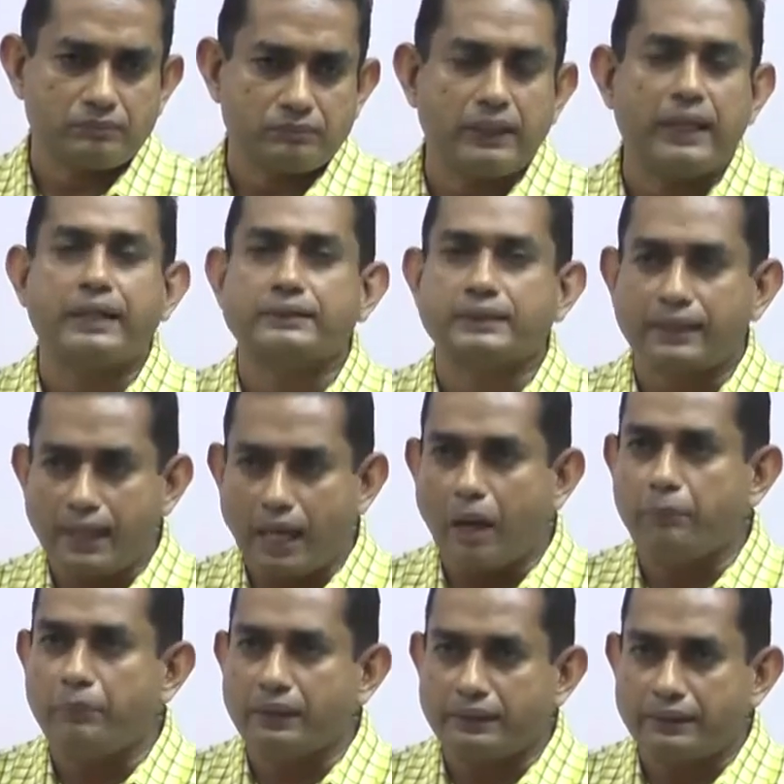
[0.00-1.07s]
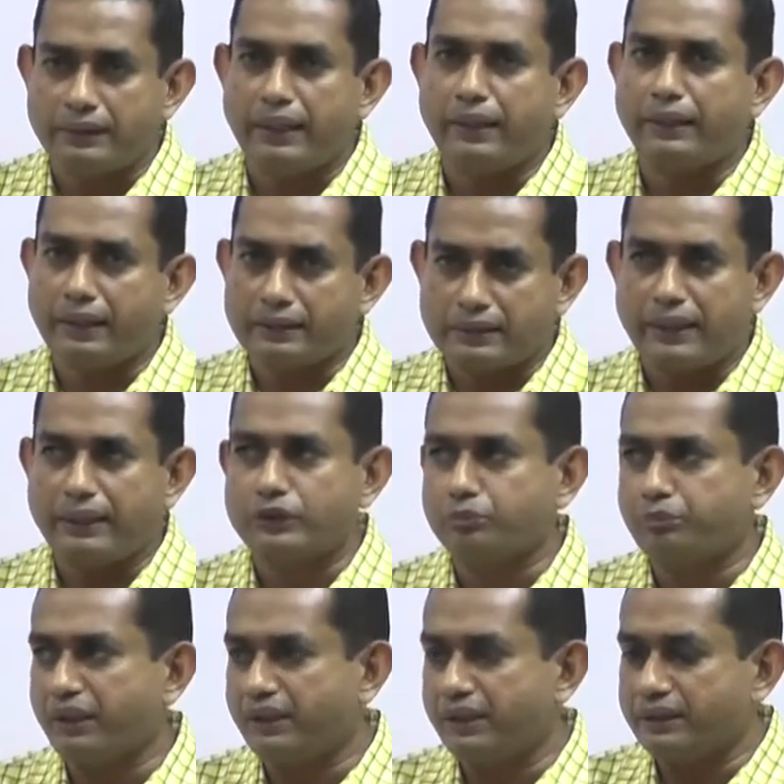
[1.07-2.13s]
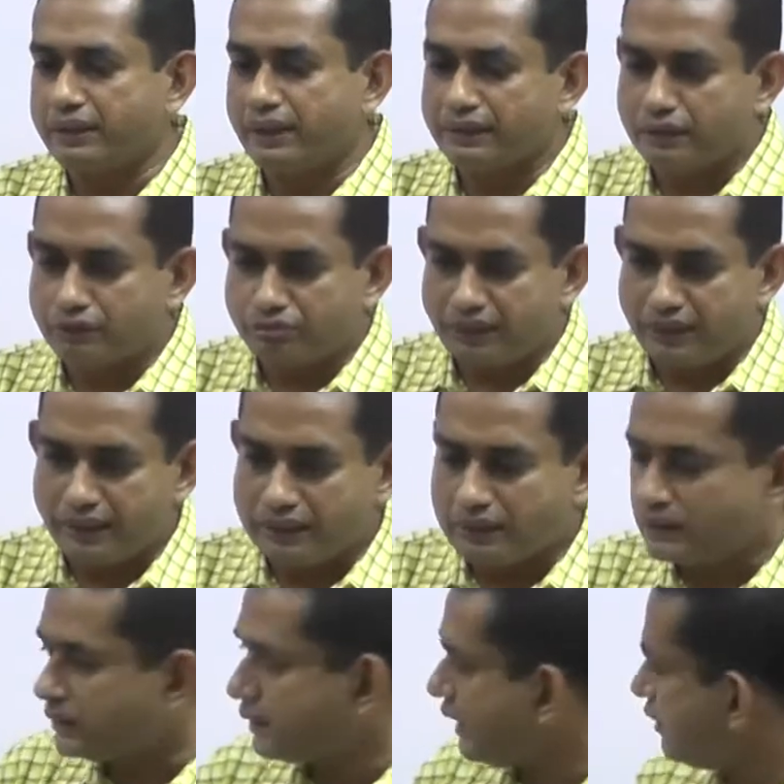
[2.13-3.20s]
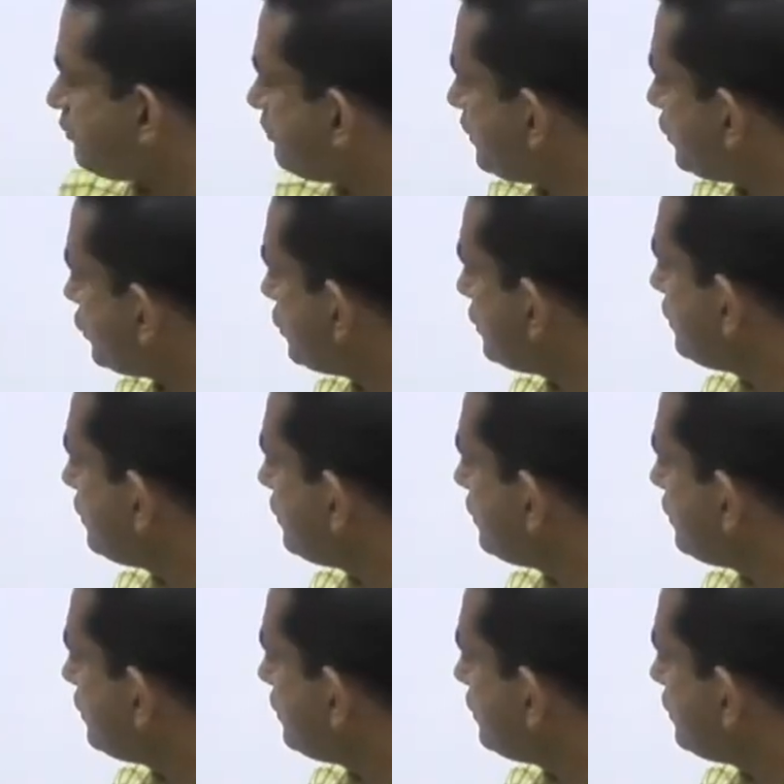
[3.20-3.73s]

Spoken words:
as a liability and as an expenditure in the financial statements.